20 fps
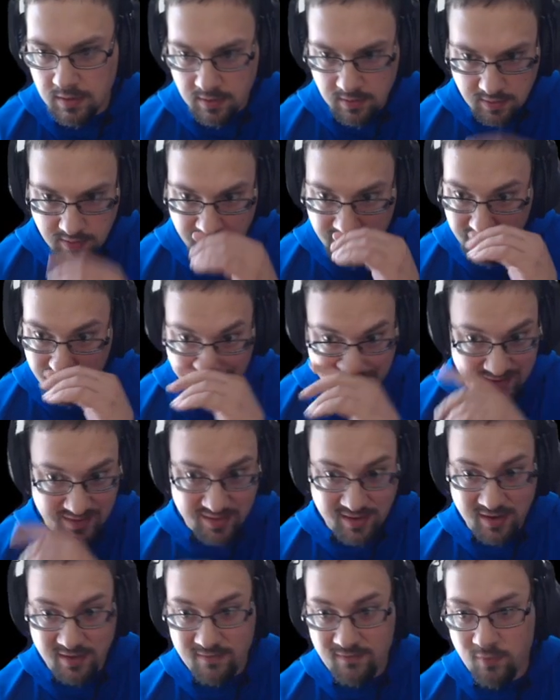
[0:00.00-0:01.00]
What? Yeah,
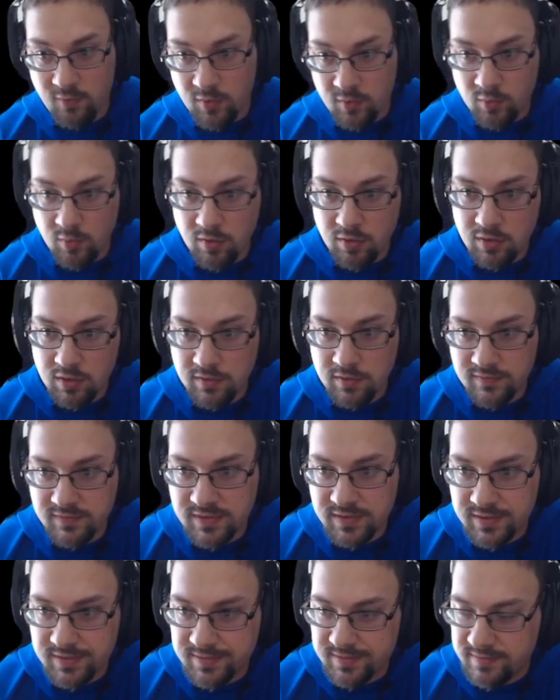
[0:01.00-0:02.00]
4 dwarves
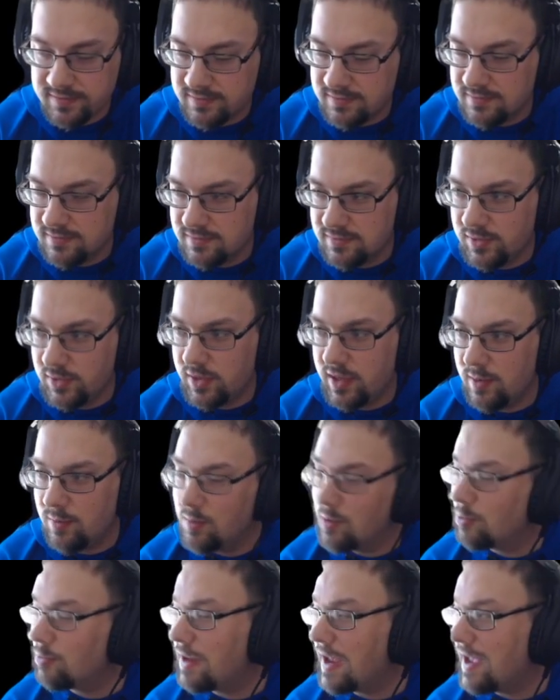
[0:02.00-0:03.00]
who get
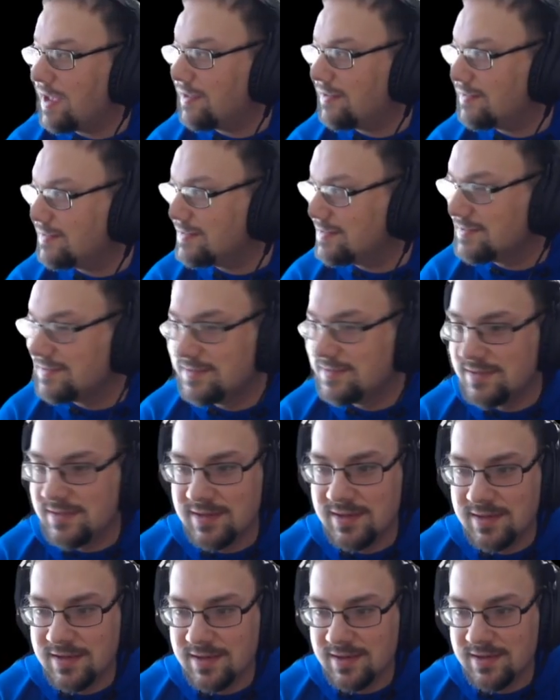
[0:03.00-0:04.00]
morale.
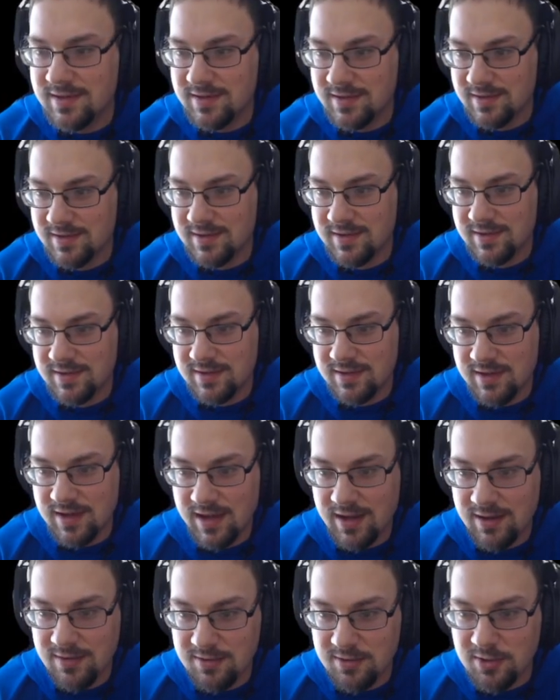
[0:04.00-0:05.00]

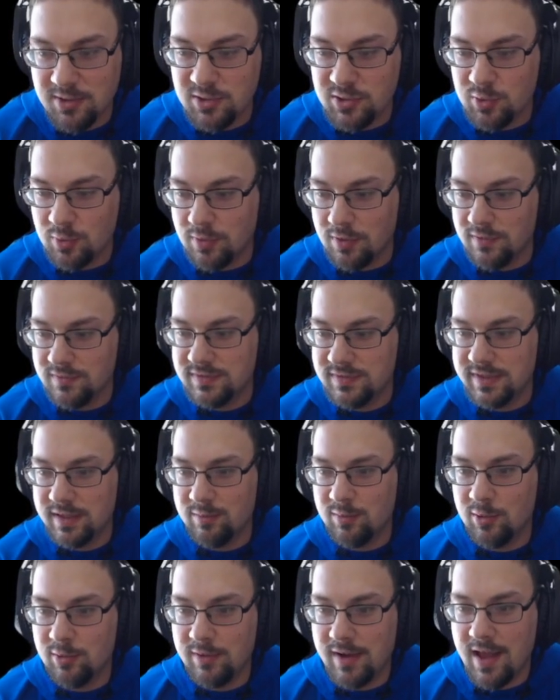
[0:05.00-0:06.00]
How do those dwarves get
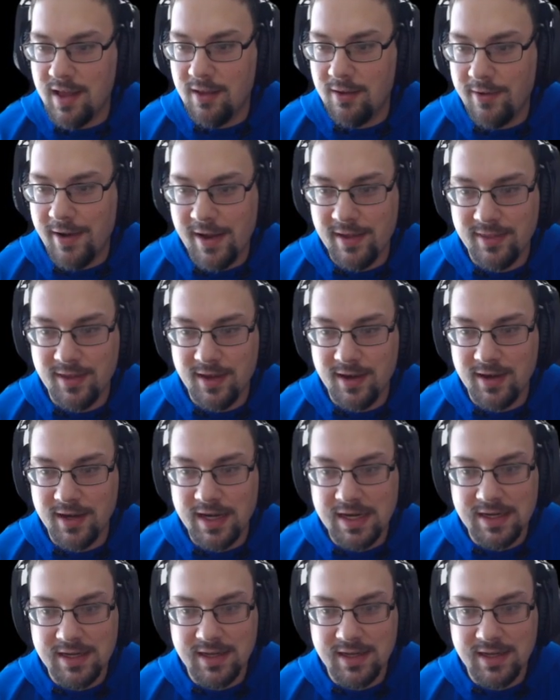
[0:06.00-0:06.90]
morale right there?